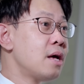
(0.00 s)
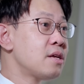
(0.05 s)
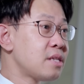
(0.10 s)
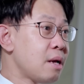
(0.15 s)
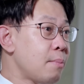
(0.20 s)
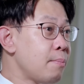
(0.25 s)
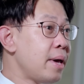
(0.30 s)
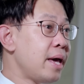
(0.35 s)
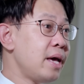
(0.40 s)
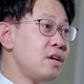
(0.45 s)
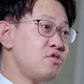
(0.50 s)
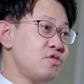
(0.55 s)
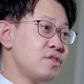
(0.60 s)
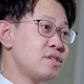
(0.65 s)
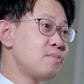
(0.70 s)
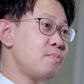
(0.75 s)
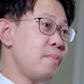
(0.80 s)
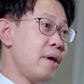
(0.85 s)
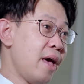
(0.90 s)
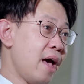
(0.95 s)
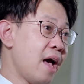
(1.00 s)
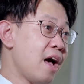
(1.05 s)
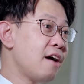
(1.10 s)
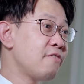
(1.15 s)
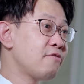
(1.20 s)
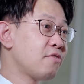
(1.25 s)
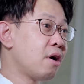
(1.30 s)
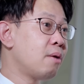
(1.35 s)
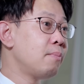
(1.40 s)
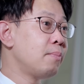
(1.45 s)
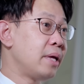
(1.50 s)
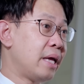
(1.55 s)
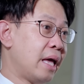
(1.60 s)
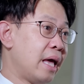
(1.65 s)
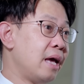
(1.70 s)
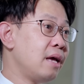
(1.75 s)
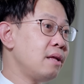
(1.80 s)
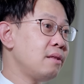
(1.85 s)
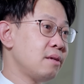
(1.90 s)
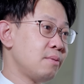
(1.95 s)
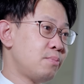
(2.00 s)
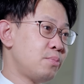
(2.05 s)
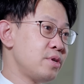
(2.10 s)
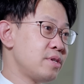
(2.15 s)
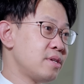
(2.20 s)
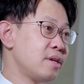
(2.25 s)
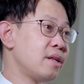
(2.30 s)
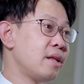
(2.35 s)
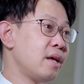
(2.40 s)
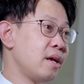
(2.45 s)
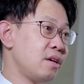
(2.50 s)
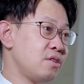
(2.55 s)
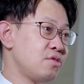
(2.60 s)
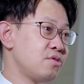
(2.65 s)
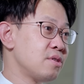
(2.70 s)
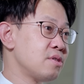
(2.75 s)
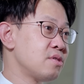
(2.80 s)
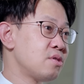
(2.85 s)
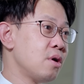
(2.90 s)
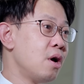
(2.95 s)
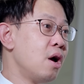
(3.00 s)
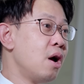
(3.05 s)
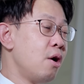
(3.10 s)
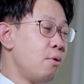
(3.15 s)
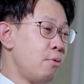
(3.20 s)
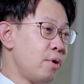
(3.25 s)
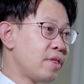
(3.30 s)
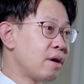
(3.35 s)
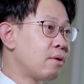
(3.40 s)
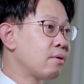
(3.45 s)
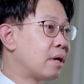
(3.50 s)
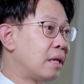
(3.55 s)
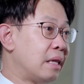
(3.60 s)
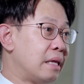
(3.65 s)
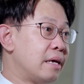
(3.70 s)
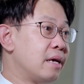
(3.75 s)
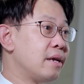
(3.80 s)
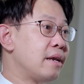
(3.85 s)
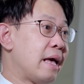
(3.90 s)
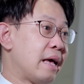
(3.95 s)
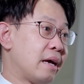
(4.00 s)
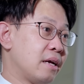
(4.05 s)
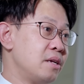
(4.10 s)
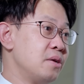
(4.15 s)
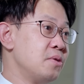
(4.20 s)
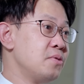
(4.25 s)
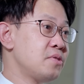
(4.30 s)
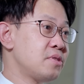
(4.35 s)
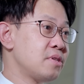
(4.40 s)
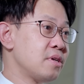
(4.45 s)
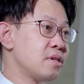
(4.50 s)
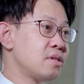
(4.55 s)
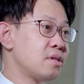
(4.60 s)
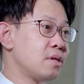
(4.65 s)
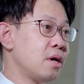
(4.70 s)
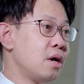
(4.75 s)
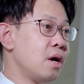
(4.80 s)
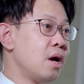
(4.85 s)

Some patients may have complicated presentations without clear diagnosis.